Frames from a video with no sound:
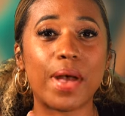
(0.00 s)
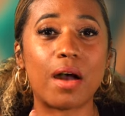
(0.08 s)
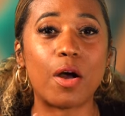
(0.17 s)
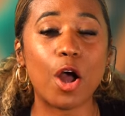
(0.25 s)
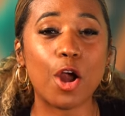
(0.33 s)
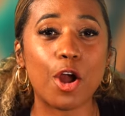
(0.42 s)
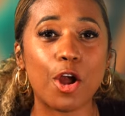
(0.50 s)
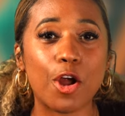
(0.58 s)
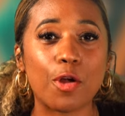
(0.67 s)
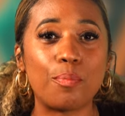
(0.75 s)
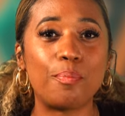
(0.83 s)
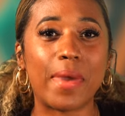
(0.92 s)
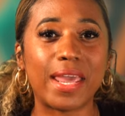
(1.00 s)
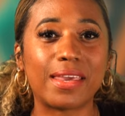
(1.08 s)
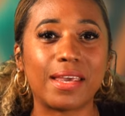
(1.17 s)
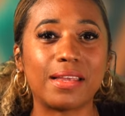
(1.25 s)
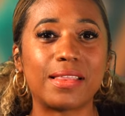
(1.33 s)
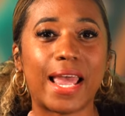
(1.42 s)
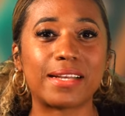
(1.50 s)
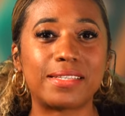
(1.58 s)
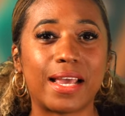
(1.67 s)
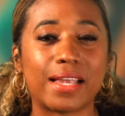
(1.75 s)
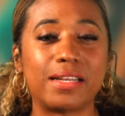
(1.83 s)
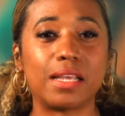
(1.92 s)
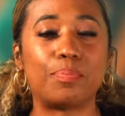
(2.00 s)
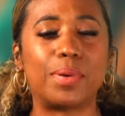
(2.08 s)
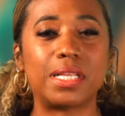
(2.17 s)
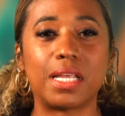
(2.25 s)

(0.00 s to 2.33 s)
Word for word: about her making that technique